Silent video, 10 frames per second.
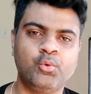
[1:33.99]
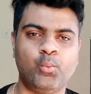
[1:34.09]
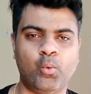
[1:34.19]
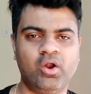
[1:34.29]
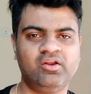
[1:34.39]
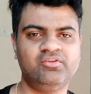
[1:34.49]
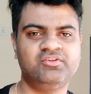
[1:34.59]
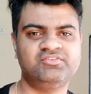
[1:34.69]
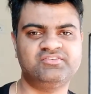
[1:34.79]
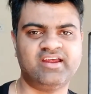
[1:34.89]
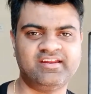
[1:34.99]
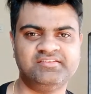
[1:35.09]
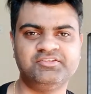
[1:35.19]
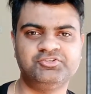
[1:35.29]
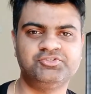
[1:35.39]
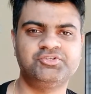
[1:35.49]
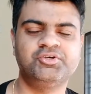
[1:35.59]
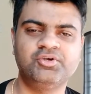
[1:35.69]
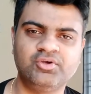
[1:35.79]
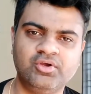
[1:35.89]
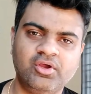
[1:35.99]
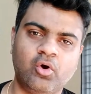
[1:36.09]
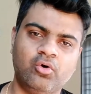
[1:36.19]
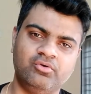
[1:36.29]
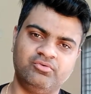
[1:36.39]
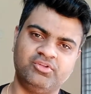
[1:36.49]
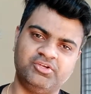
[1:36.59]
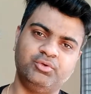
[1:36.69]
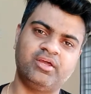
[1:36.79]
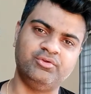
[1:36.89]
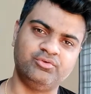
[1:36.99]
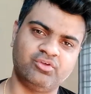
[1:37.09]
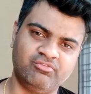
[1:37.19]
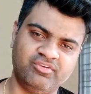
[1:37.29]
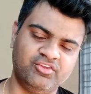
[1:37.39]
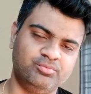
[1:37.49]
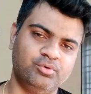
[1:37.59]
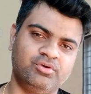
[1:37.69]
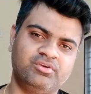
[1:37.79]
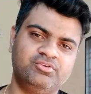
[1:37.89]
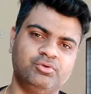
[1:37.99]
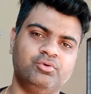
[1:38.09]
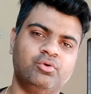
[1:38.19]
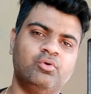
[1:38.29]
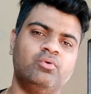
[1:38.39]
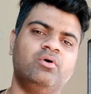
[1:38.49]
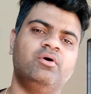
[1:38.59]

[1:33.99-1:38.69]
what are the strategies on that you can use on Facebook to grow